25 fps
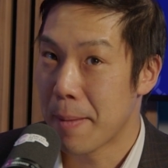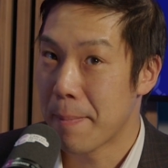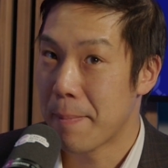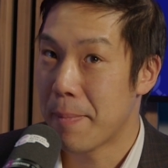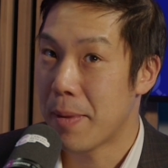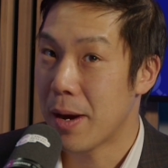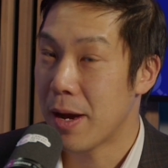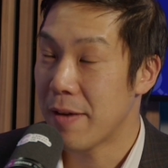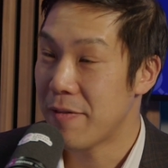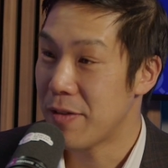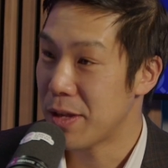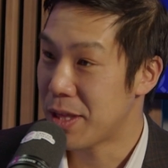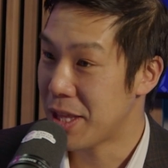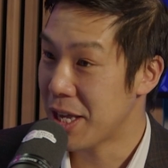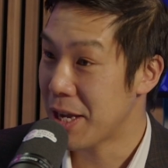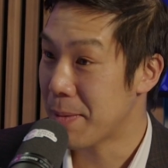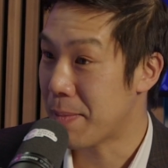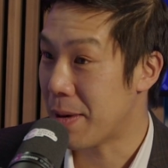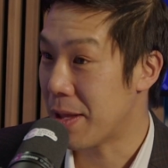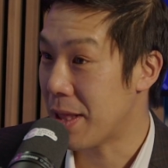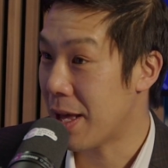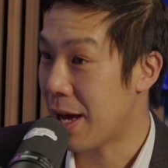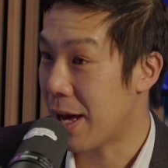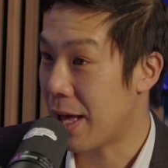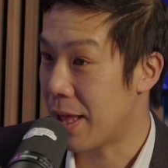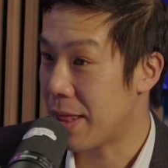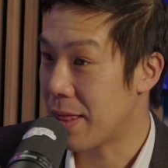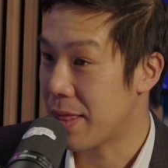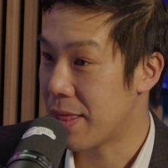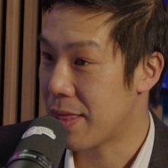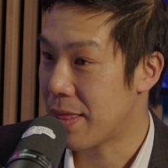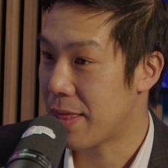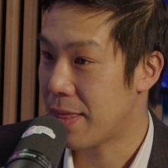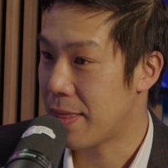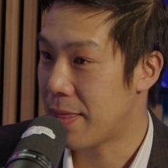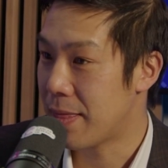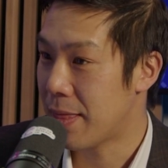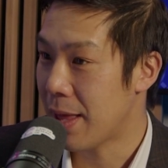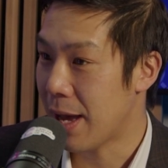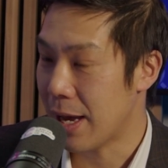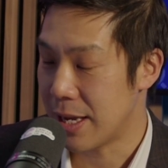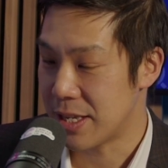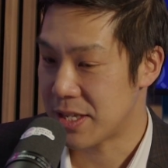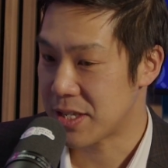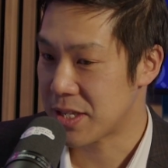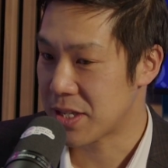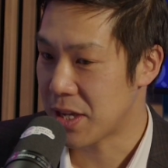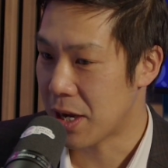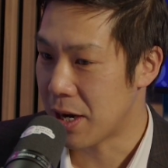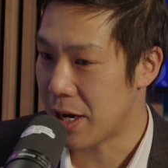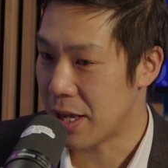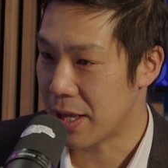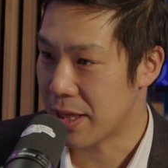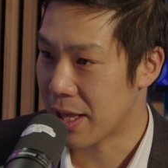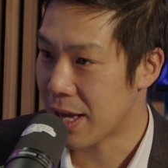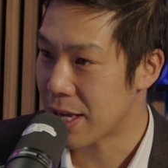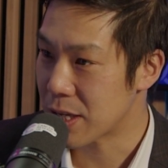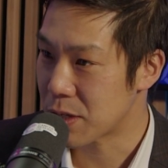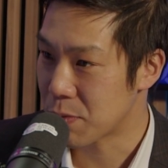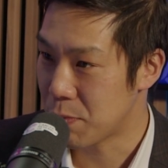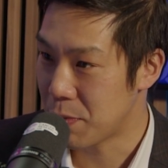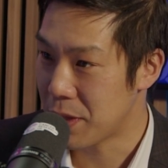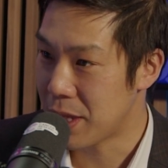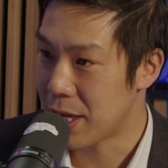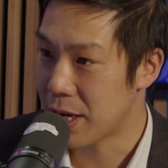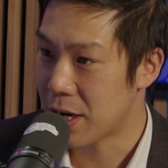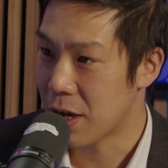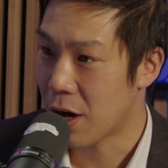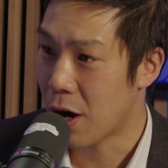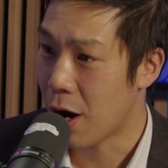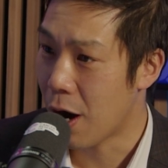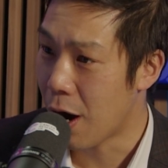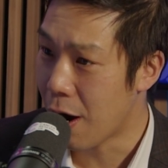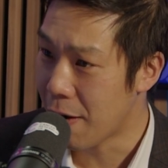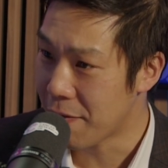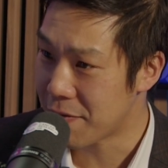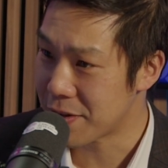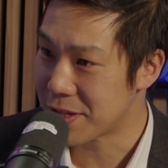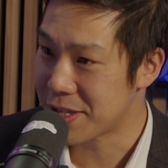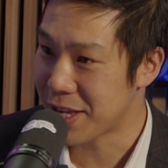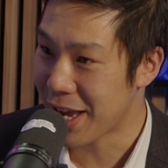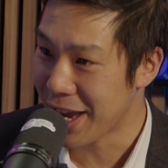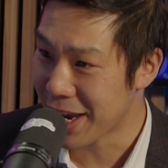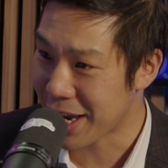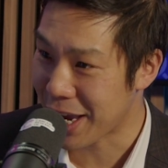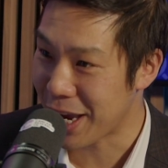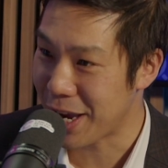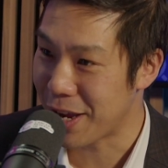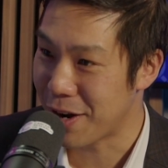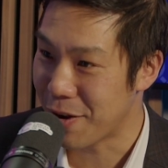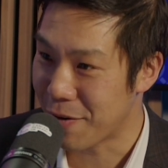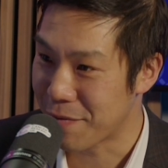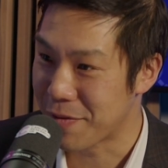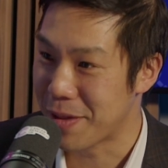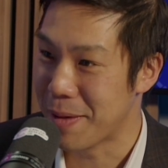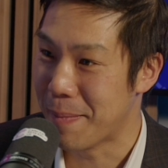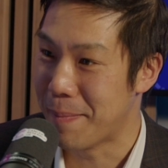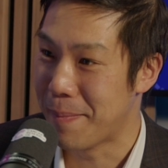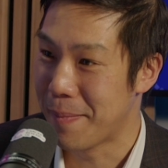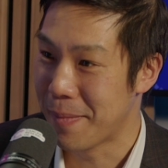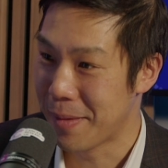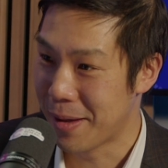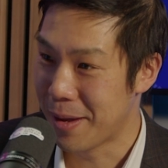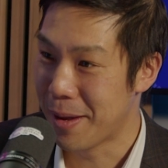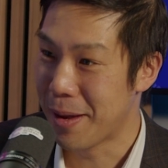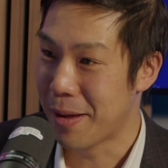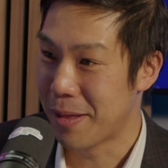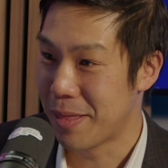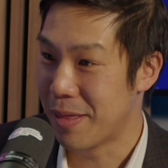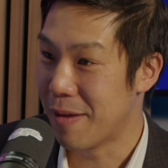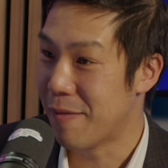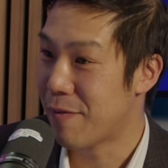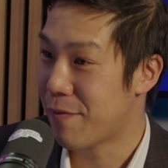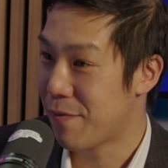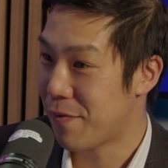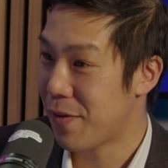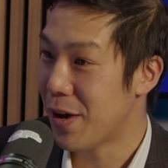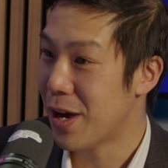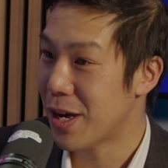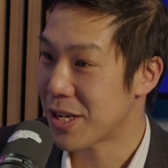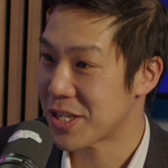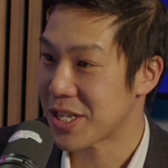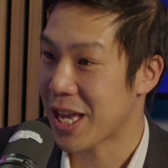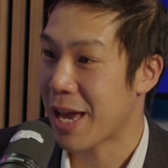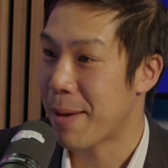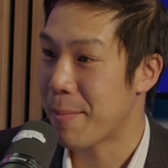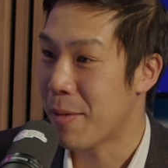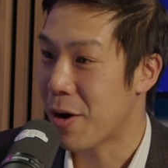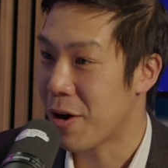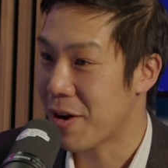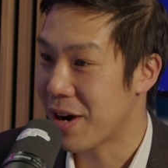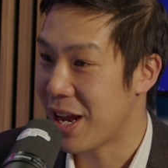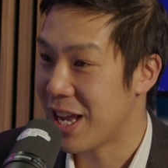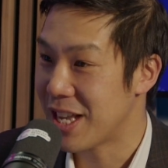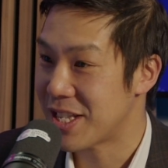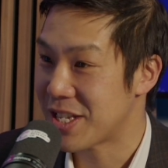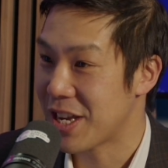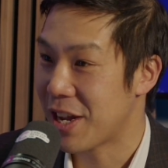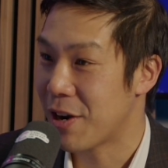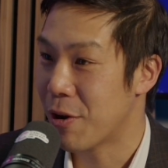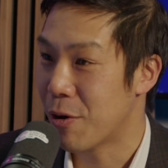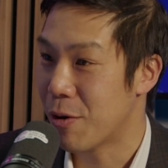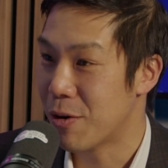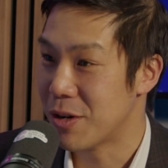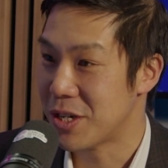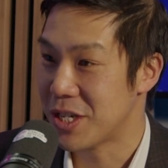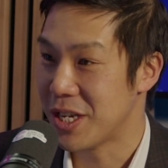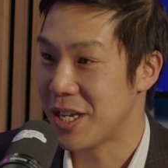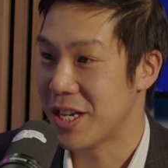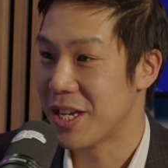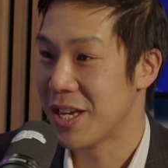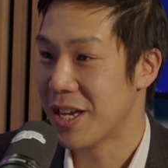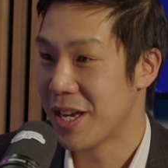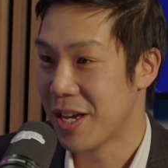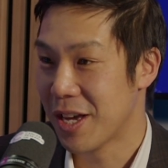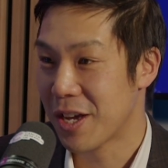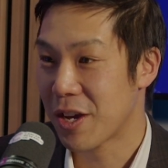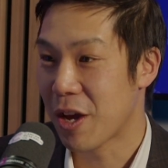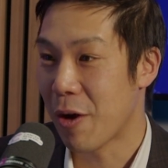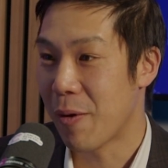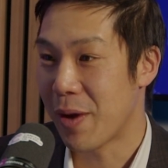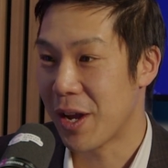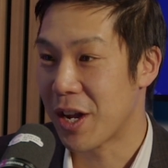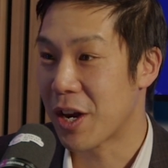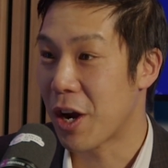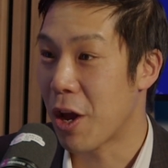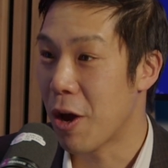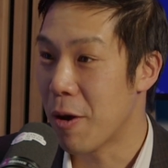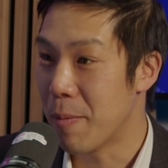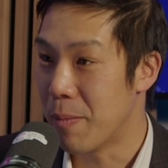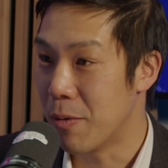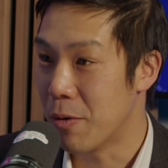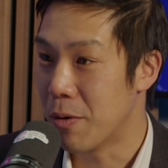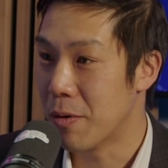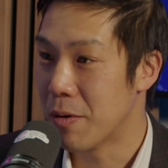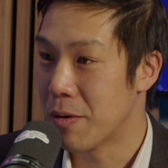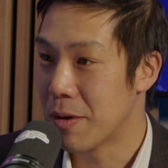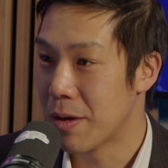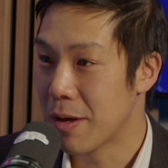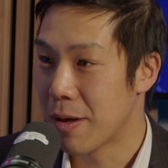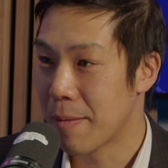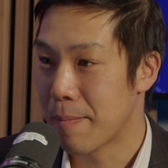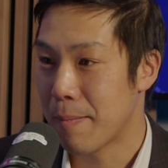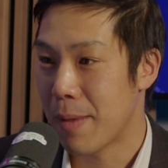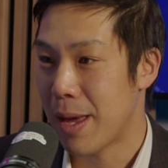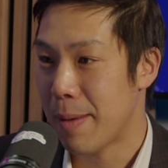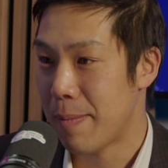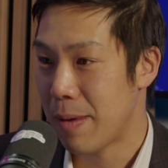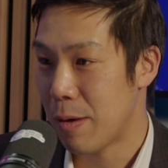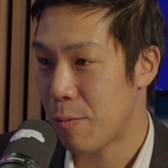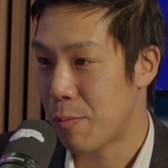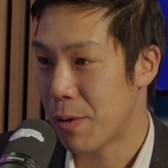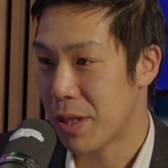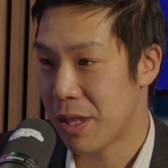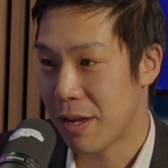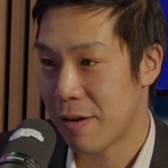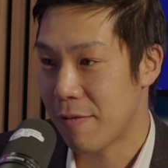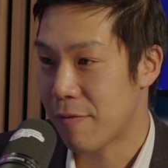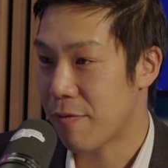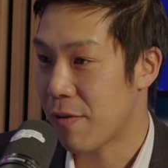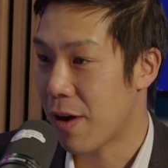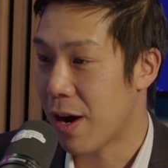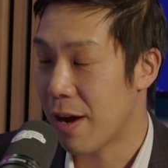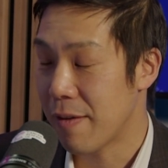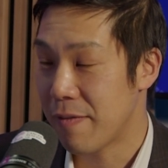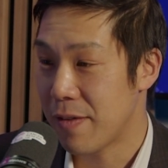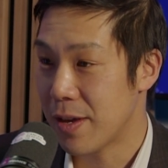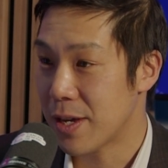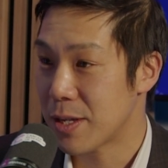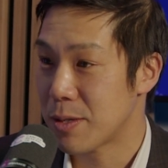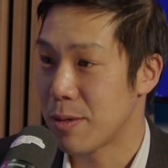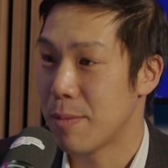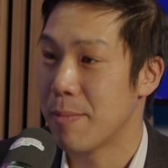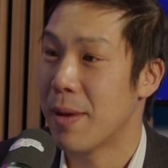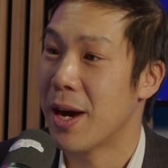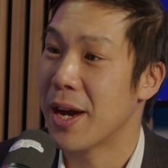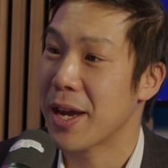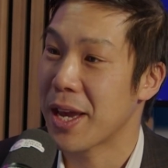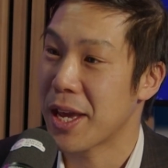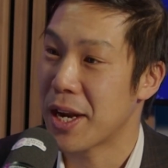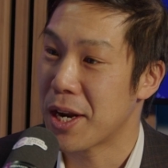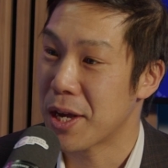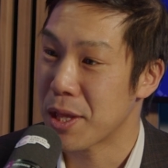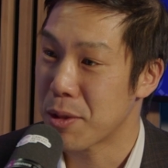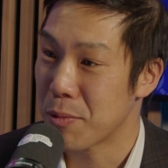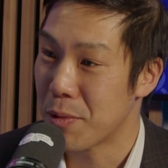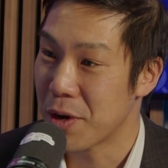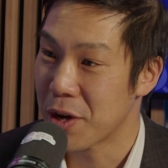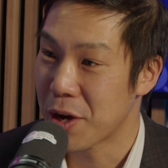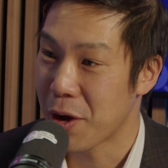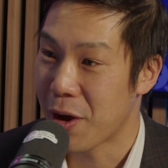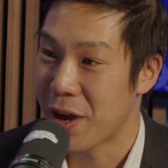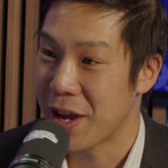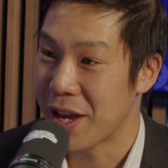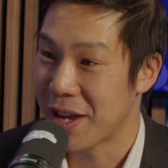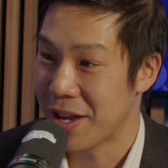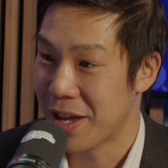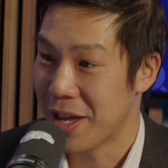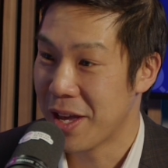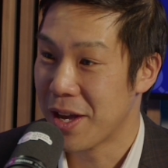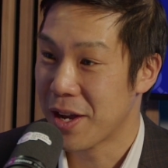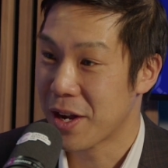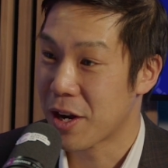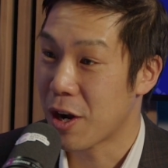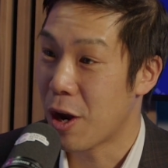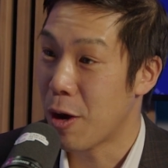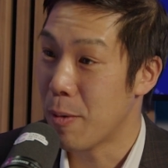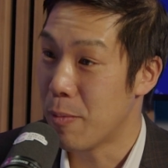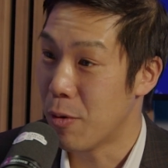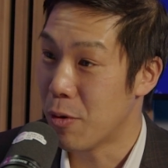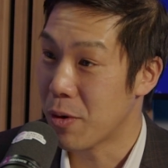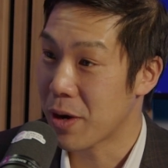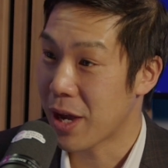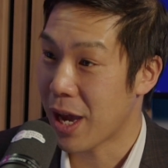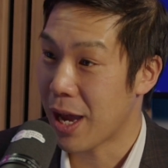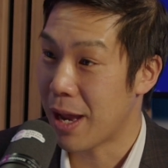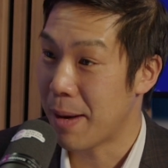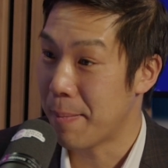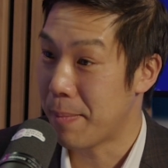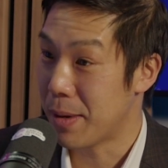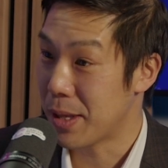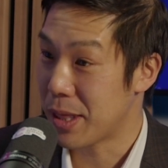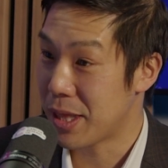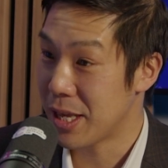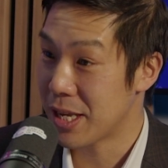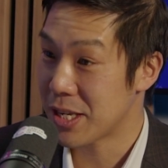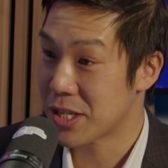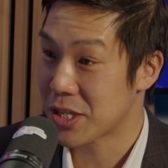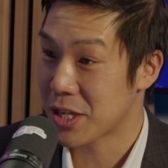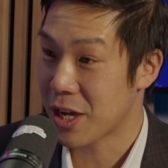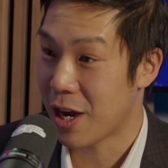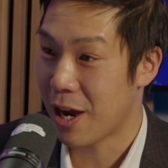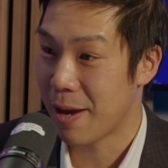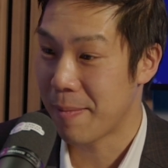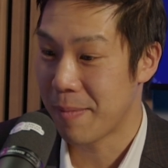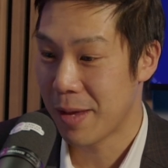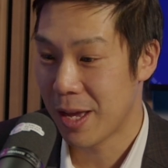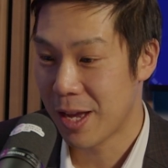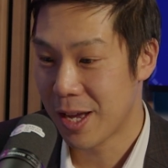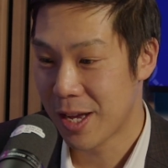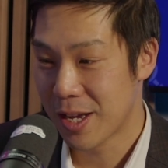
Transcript: But if you think about that, that is stunning. That's within half a decade of the first mRNA technology going global. Maybe within 5 years, we might get another one going global again, but this time